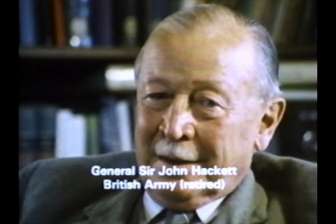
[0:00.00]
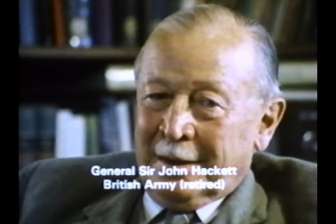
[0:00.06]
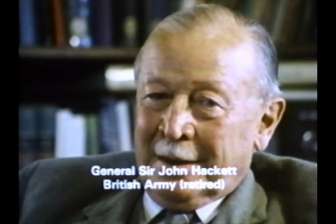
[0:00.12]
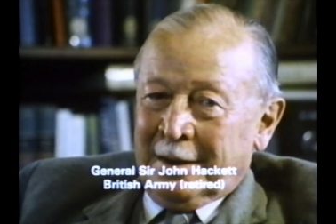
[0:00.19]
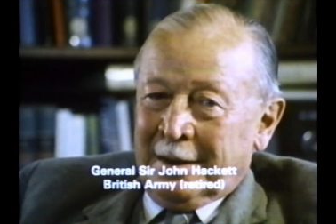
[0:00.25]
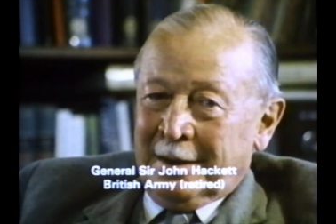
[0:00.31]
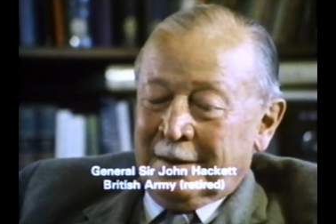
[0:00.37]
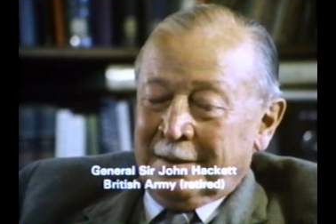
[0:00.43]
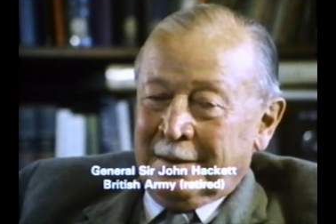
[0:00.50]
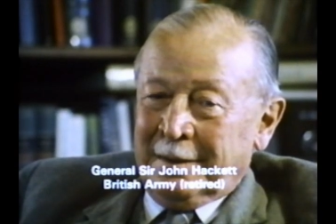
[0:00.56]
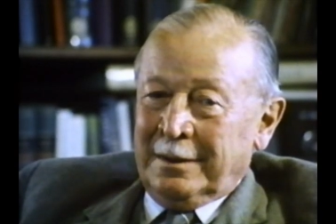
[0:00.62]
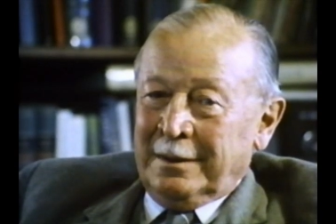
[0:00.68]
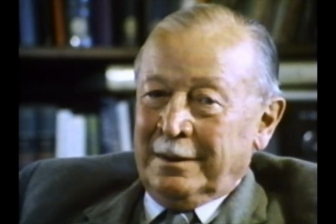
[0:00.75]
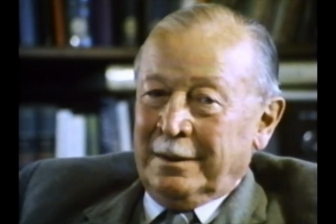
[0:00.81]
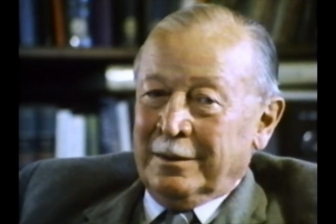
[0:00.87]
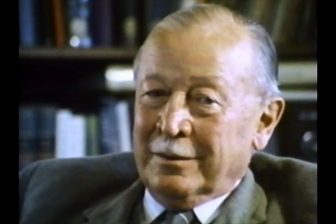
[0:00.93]

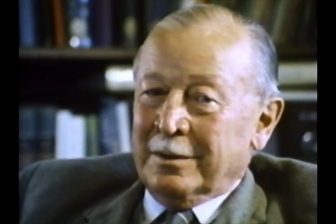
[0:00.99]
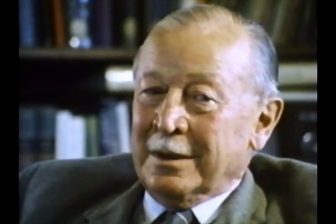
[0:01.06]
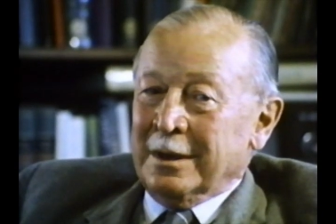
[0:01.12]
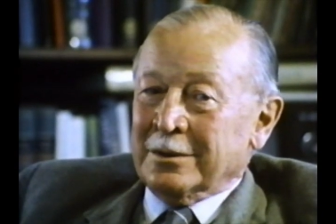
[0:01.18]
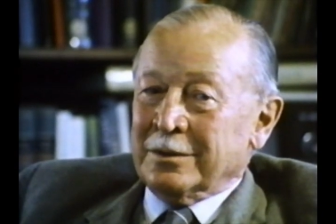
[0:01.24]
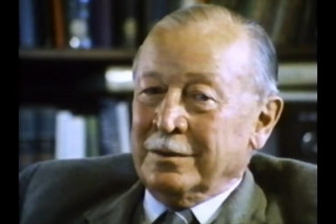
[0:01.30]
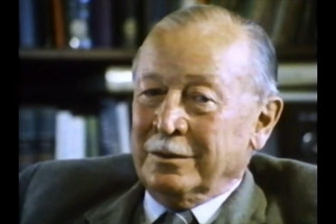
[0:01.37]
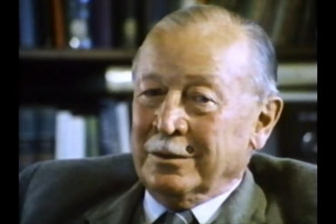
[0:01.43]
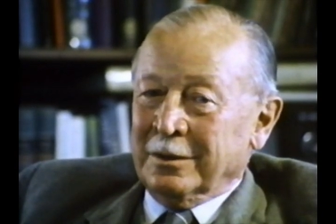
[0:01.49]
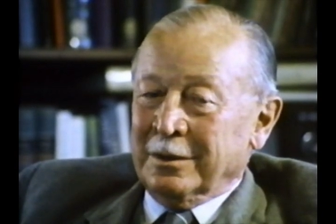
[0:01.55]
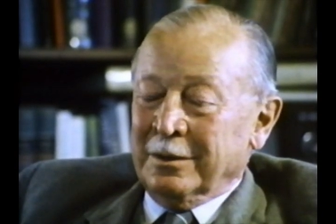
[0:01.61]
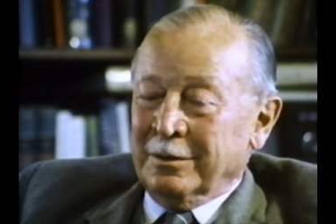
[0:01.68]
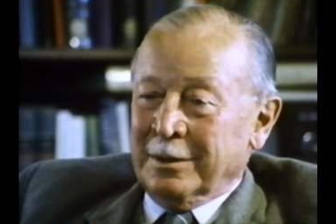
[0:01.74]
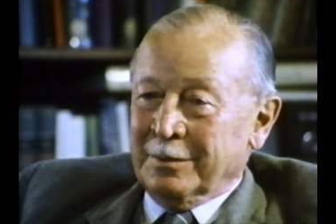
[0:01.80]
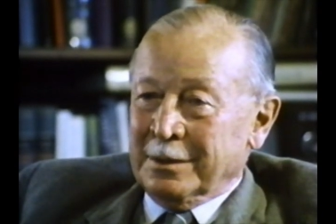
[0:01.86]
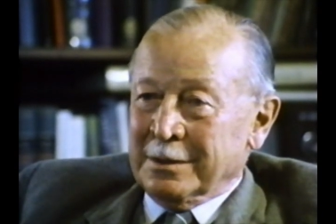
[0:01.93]
the introduction of
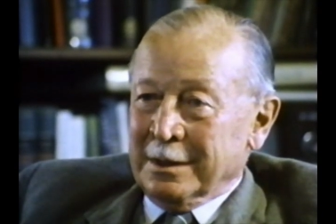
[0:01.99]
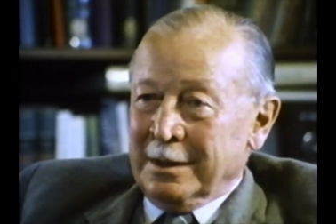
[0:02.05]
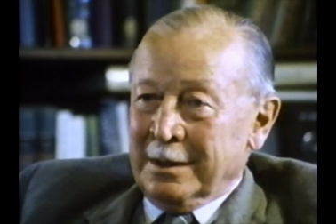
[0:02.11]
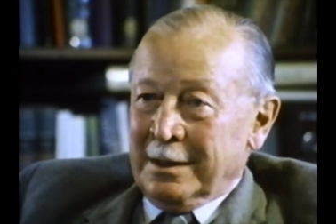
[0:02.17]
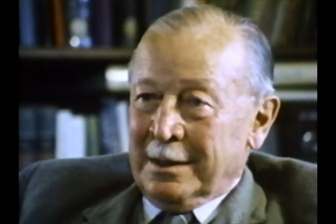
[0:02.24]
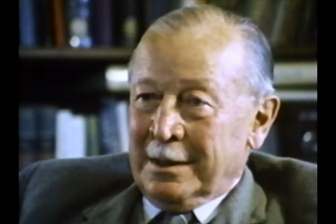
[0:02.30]
nuclear weapons.